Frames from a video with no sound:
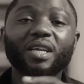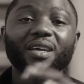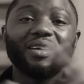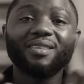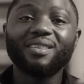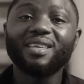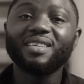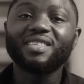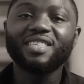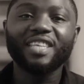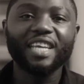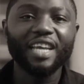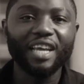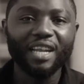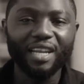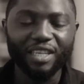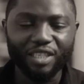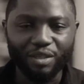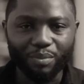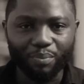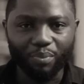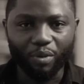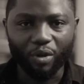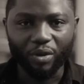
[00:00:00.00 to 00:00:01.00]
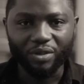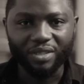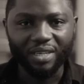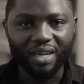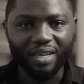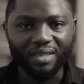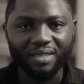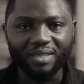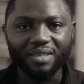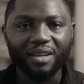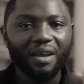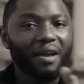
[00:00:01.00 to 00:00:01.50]
The skill is
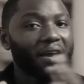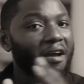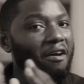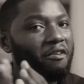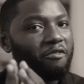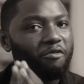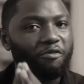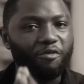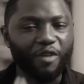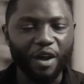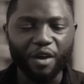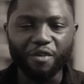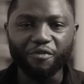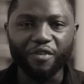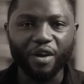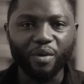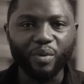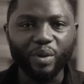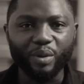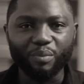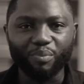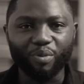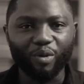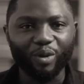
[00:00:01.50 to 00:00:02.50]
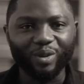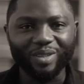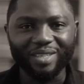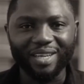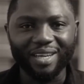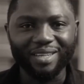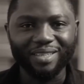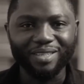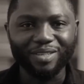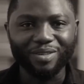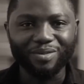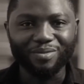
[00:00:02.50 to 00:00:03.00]
important, very, very
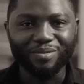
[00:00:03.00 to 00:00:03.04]
important.